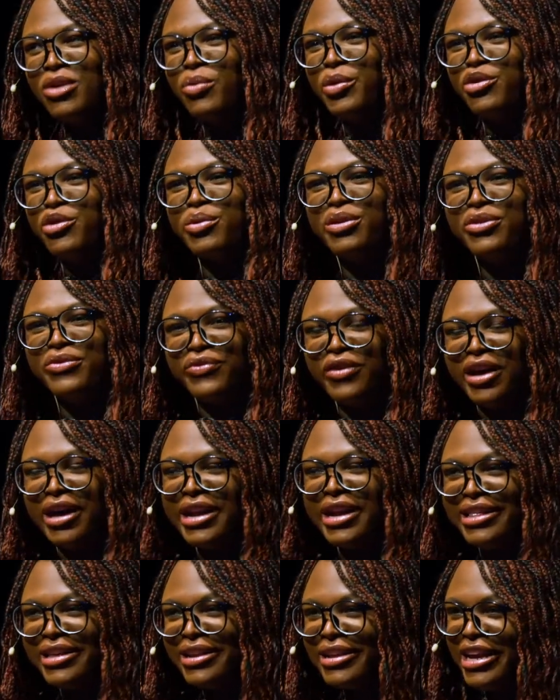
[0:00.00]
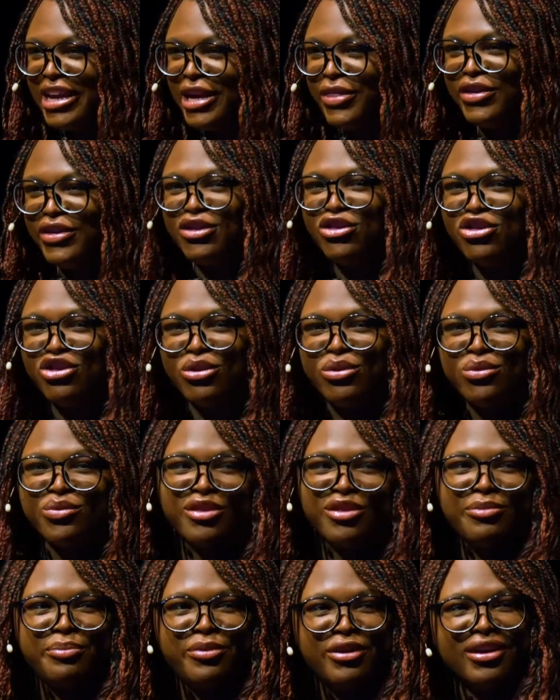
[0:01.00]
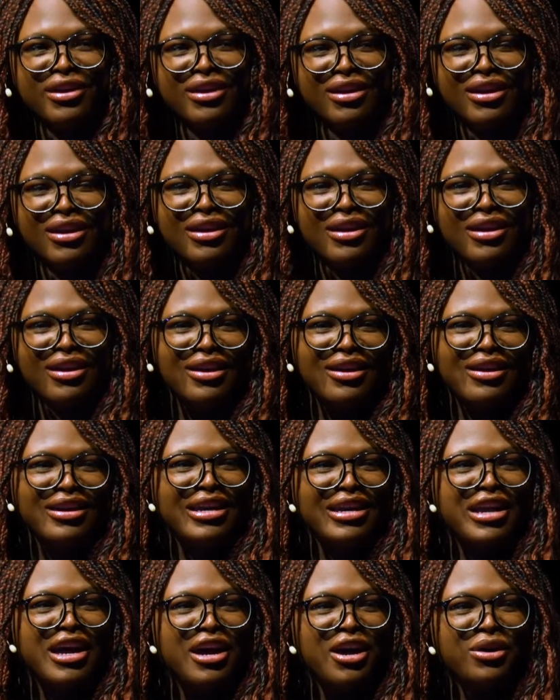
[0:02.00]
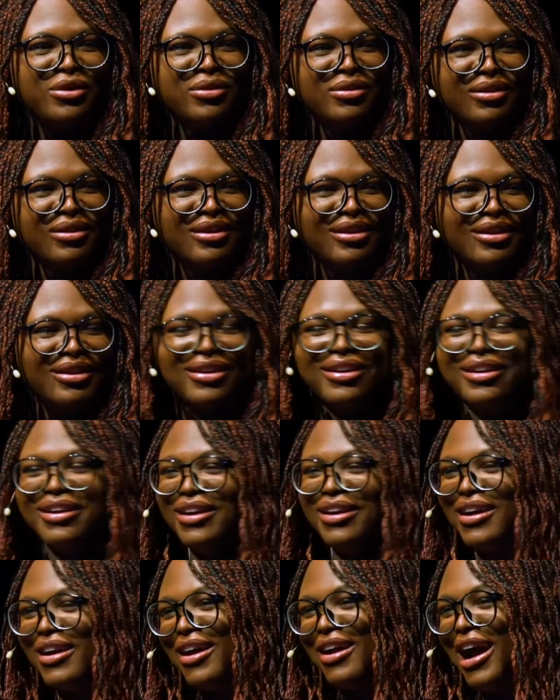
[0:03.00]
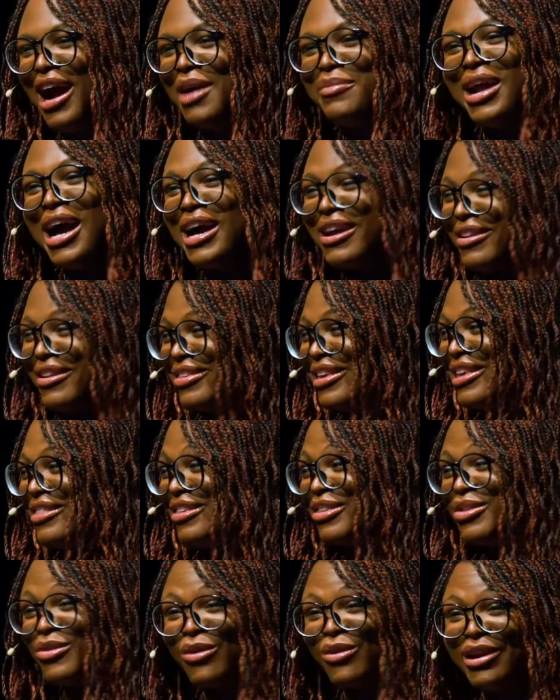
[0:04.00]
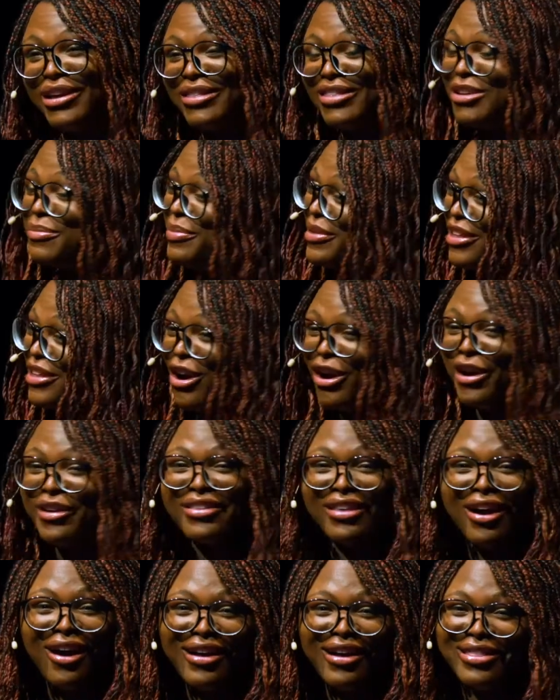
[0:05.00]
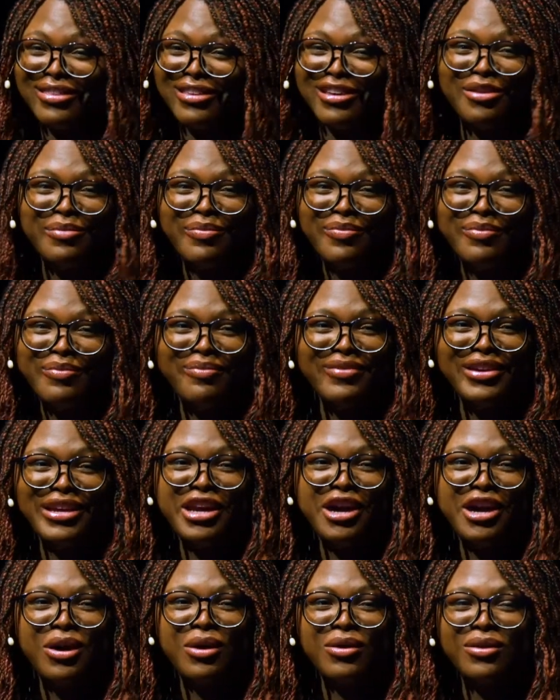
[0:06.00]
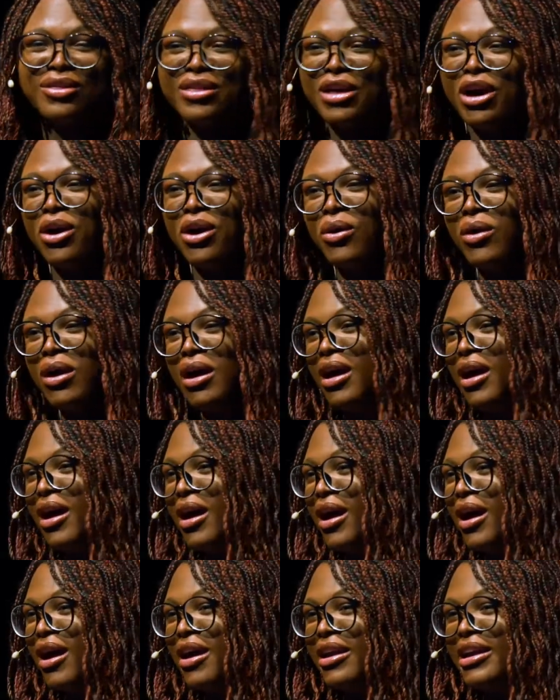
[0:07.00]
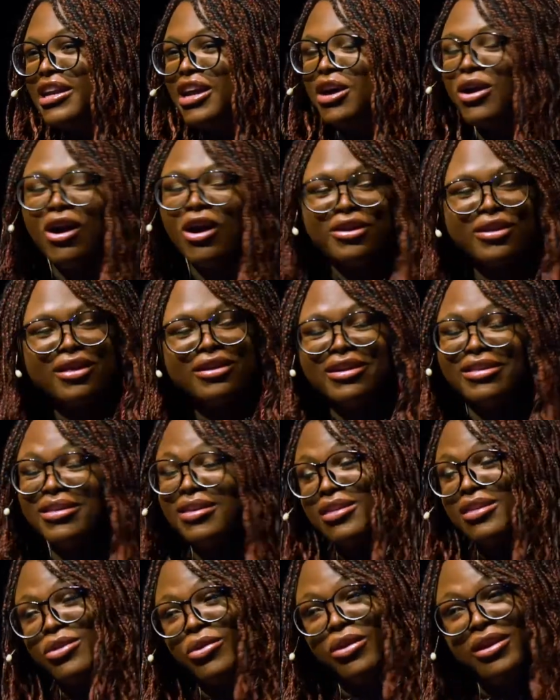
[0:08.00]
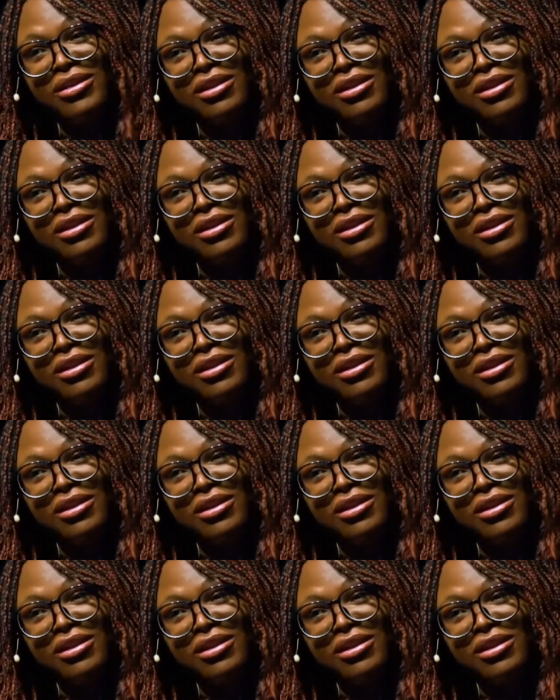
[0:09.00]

which was fun. I did an atheist children's book, you know. I'm not gonna say the story is good, but the art's awesome, you know? So, you know, the story's